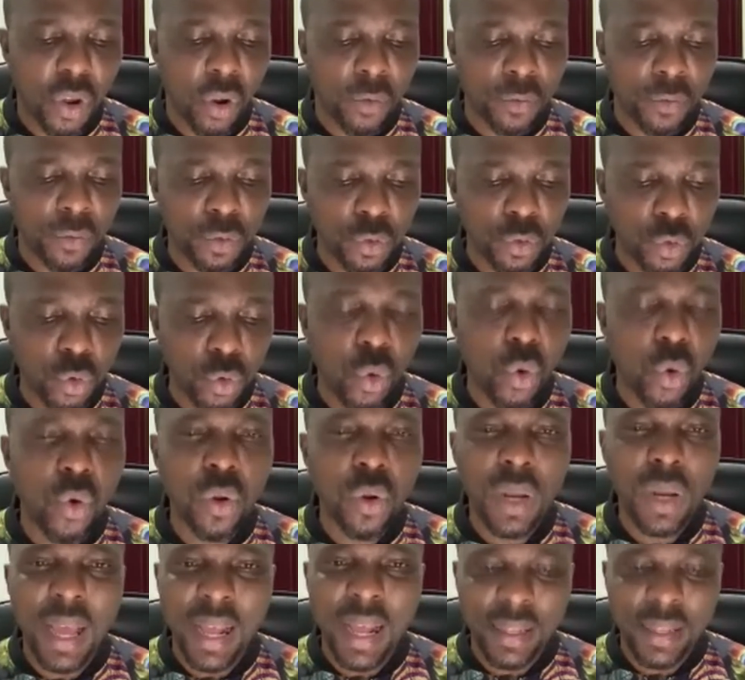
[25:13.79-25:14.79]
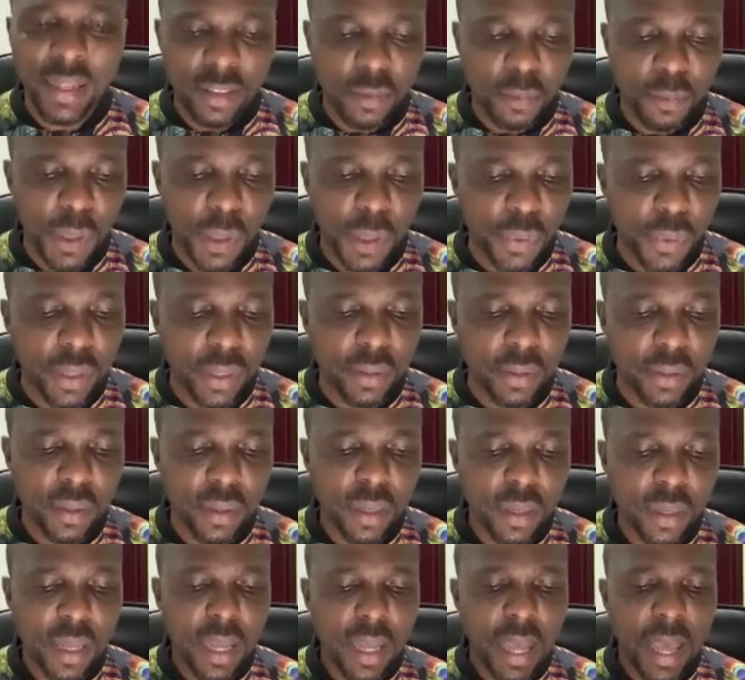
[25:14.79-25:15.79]
of soul and spirit,
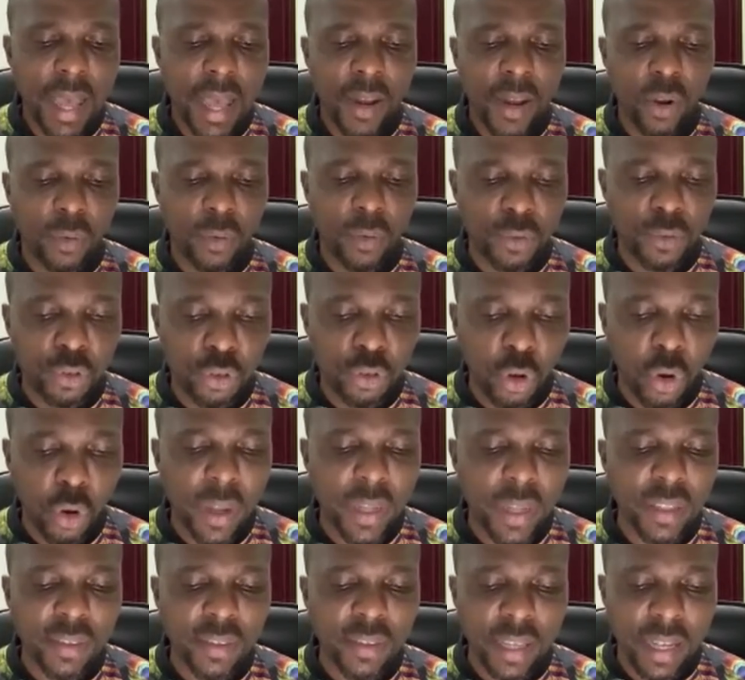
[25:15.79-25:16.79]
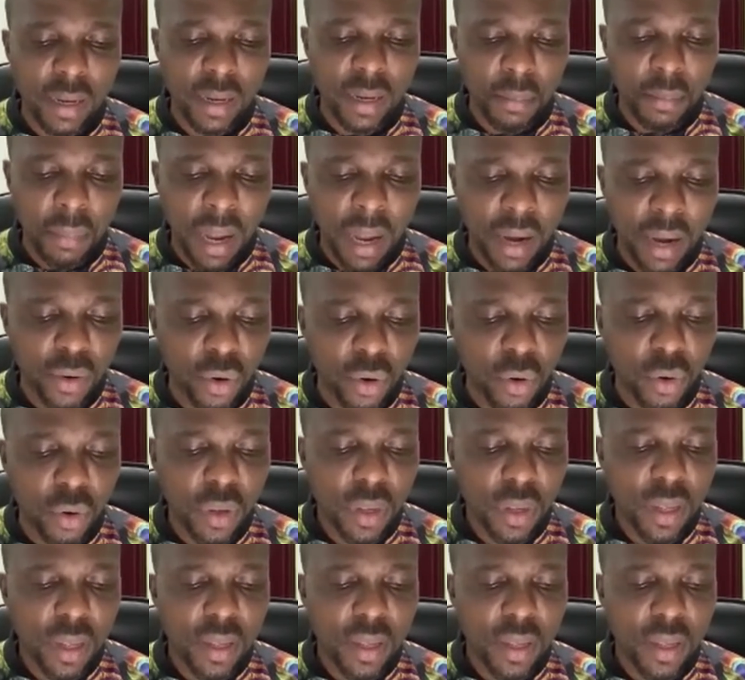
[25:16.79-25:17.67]
and of joints and marrow,